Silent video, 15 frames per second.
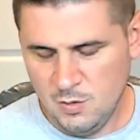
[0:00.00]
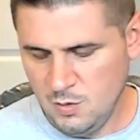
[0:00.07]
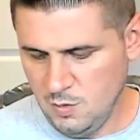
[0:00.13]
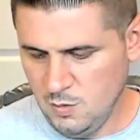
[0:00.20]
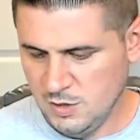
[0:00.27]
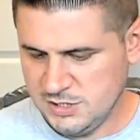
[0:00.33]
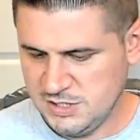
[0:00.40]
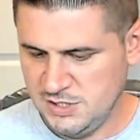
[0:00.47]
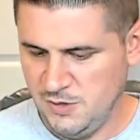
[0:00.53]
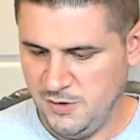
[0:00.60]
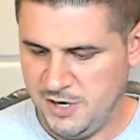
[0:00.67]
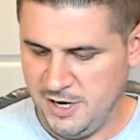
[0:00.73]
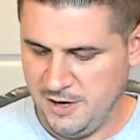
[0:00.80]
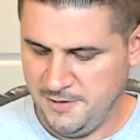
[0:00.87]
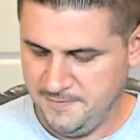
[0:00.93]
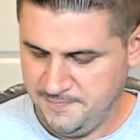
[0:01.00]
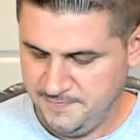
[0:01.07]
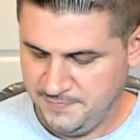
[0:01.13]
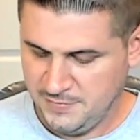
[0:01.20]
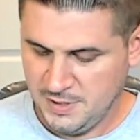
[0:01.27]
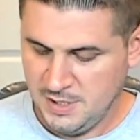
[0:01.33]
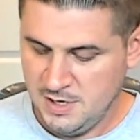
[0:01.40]
what's new here?
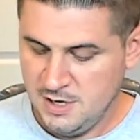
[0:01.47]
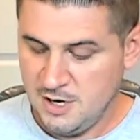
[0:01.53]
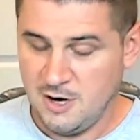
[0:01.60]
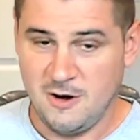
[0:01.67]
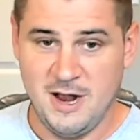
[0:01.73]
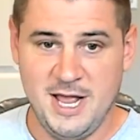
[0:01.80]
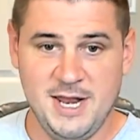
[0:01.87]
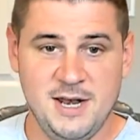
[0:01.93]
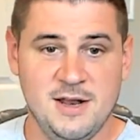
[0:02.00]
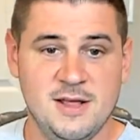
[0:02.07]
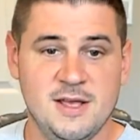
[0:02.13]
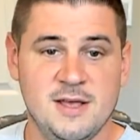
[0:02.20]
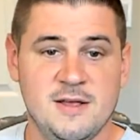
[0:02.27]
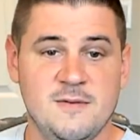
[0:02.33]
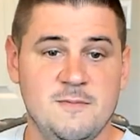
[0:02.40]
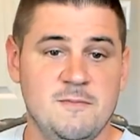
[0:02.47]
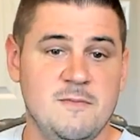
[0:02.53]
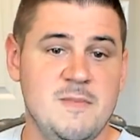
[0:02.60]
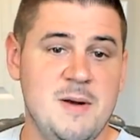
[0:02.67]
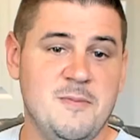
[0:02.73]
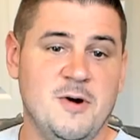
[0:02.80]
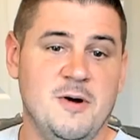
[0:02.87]
All right.
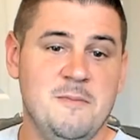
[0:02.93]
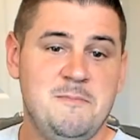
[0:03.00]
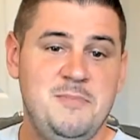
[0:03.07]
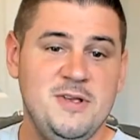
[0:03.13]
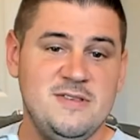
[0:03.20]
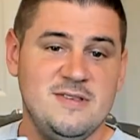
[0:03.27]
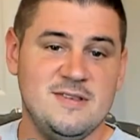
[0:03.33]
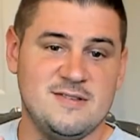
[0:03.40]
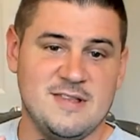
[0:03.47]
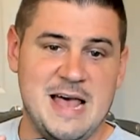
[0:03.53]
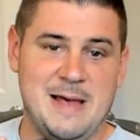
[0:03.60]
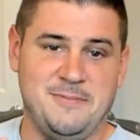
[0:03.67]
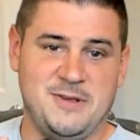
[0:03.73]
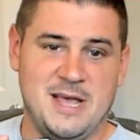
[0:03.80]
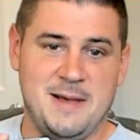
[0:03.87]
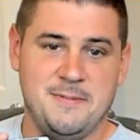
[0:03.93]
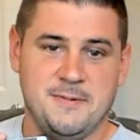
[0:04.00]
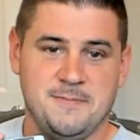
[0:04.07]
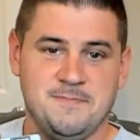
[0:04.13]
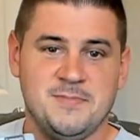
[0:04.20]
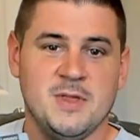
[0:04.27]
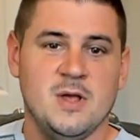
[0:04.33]
Remember, business laptop.
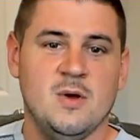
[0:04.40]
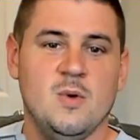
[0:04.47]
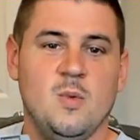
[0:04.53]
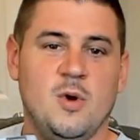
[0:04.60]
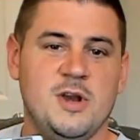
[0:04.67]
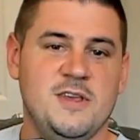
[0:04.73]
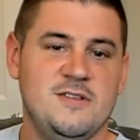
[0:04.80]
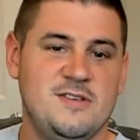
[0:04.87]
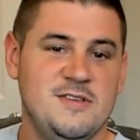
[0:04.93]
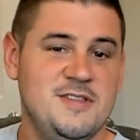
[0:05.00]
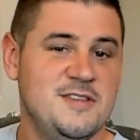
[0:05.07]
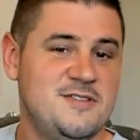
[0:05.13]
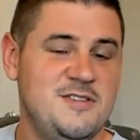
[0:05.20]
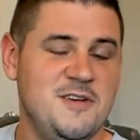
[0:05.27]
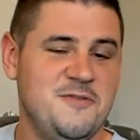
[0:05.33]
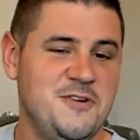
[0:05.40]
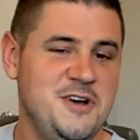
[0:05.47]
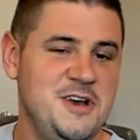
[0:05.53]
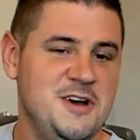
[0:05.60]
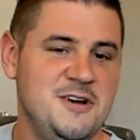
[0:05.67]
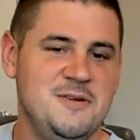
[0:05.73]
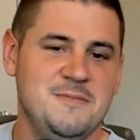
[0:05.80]
What do you see that's different
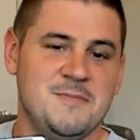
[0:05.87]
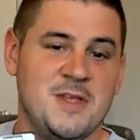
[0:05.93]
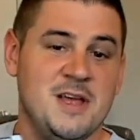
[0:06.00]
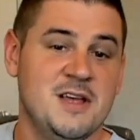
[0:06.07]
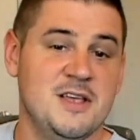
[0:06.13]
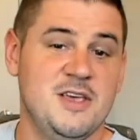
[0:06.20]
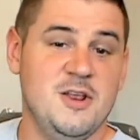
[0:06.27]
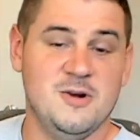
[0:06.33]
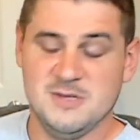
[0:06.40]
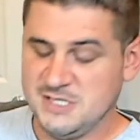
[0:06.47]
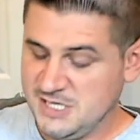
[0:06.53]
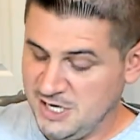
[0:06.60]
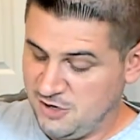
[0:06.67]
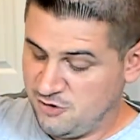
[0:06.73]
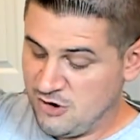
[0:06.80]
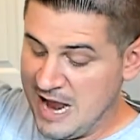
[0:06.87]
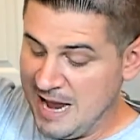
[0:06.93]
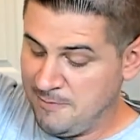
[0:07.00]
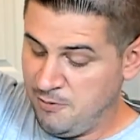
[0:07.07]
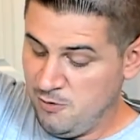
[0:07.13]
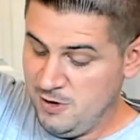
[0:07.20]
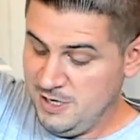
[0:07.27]
here? You don't see a
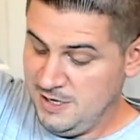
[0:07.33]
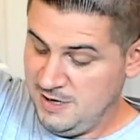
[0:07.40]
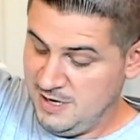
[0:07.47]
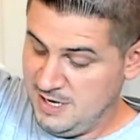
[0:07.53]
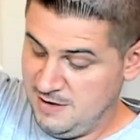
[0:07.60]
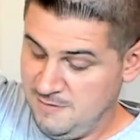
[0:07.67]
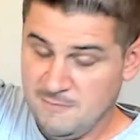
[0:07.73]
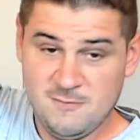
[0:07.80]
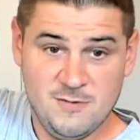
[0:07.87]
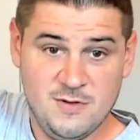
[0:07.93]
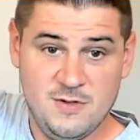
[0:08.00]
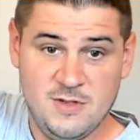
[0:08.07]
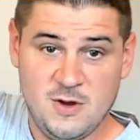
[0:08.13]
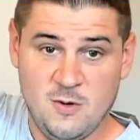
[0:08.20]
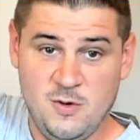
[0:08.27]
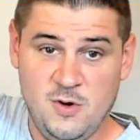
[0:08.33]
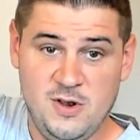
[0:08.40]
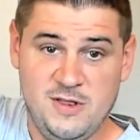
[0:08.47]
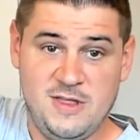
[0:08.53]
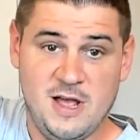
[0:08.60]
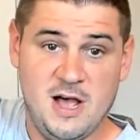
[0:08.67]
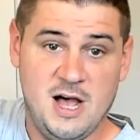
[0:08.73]
track point. There
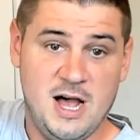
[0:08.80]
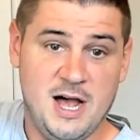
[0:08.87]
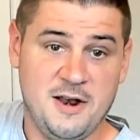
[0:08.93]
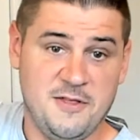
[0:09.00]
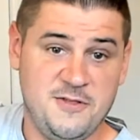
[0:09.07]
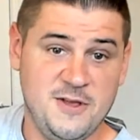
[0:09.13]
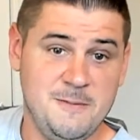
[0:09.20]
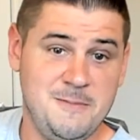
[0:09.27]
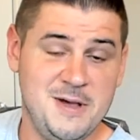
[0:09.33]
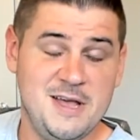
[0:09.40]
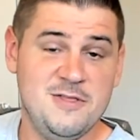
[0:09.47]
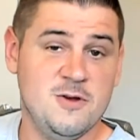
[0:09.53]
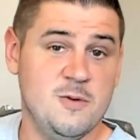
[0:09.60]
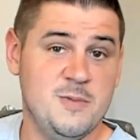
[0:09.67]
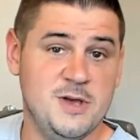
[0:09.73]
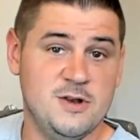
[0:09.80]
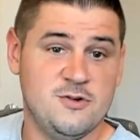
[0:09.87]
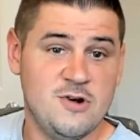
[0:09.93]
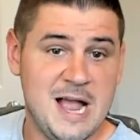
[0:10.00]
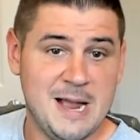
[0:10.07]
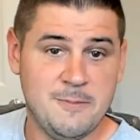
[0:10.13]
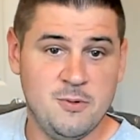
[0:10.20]
would on a ThinkPad there would be a
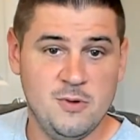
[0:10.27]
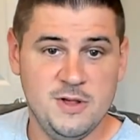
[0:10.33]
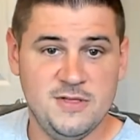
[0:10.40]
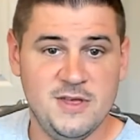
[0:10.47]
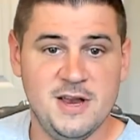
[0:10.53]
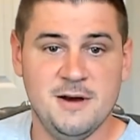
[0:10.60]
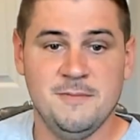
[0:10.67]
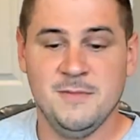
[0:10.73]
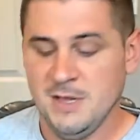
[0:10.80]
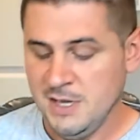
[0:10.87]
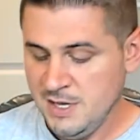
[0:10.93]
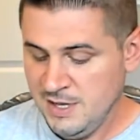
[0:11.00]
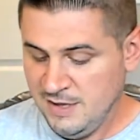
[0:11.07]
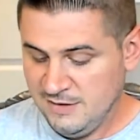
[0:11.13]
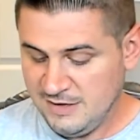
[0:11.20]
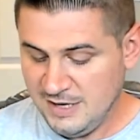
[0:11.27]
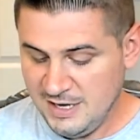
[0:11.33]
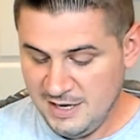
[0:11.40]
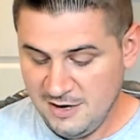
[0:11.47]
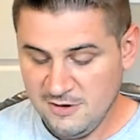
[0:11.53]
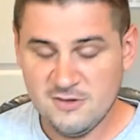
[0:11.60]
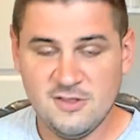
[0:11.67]
track point there. See,
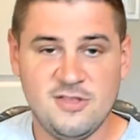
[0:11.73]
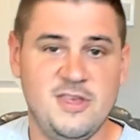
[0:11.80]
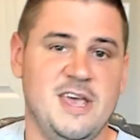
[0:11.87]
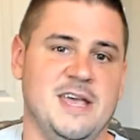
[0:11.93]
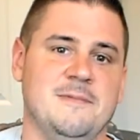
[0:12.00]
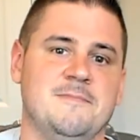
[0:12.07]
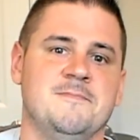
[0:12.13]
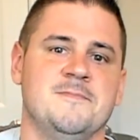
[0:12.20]
here's the thing.